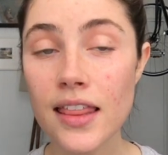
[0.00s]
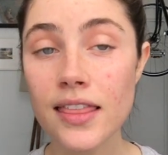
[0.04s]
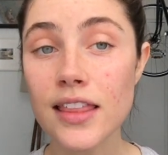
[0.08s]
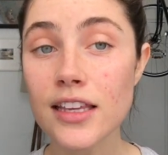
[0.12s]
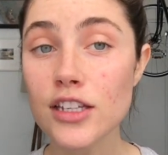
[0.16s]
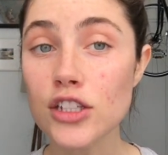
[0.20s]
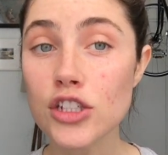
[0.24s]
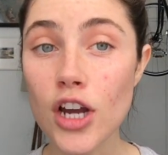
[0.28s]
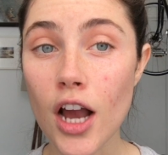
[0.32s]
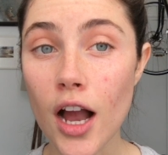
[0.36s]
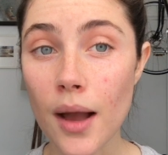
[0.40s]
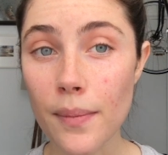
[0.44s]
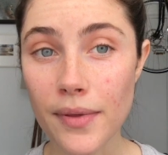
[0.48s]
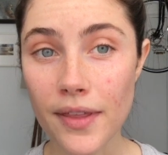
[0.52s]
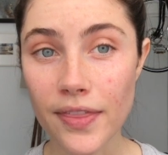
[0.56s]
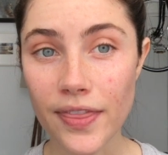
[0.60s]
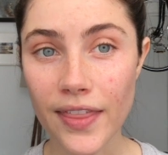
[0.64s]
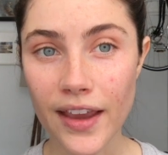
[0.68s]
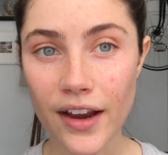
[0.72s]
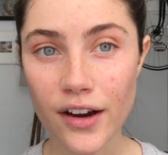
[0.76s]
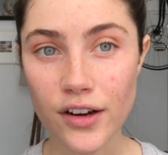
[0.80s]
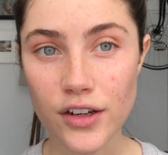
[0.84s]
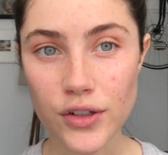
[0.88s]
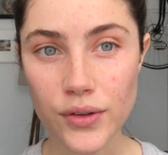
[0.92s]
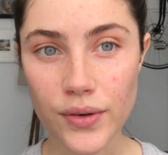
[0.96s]
the job that
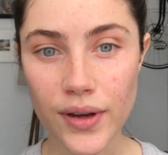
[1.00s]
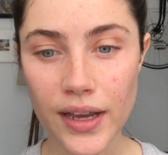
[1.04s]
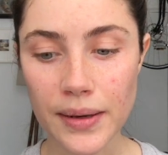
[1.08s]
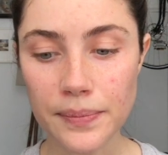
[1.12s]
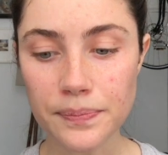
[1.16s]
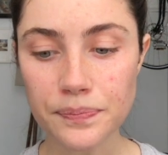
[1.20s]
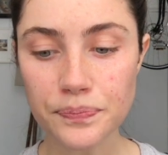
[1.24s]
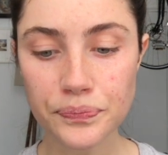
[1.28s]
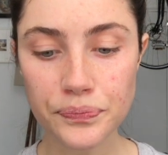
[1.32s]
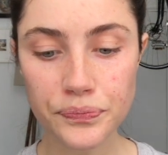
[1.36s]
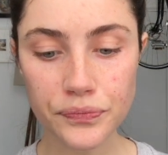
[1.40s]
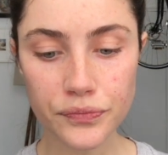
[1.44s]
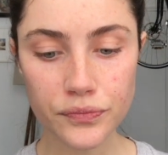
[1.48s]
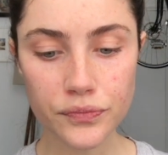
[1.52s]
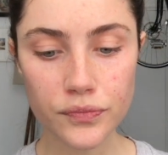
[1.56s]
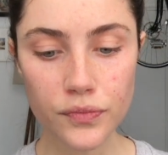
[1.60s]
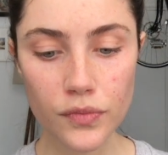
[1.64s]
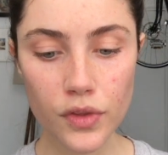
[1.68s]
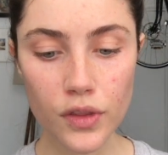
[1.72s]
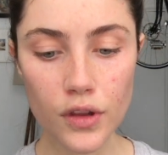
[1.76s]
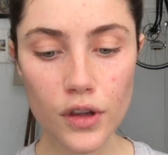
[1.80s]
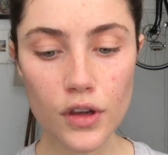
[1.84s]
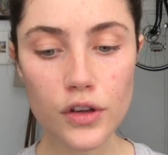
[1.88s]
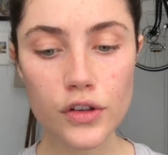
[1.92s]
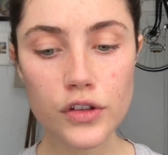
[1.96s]
they are doing.
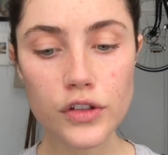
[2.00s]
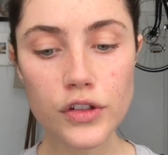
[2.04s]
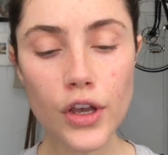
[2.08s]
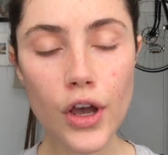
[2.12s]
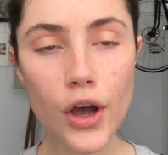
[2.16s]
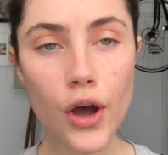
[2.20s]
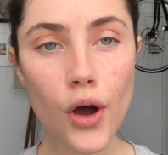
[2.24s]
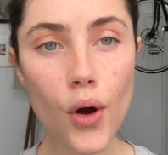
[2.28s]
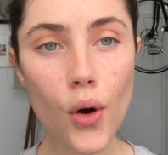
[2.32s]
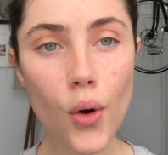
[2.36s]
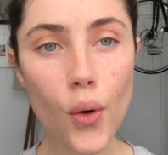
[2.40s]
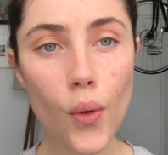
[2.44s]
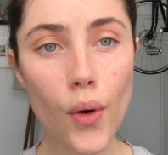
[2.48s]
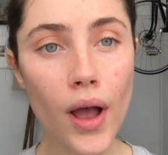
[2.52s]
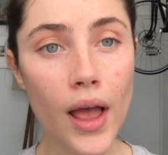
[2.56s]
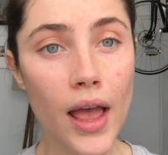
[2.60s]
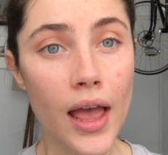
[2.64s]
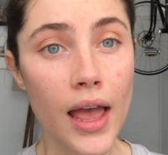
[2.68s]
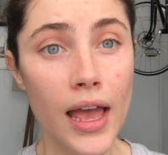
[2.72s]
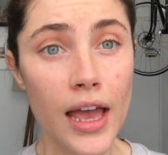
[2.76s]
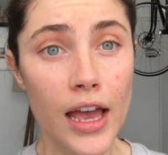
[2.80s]
So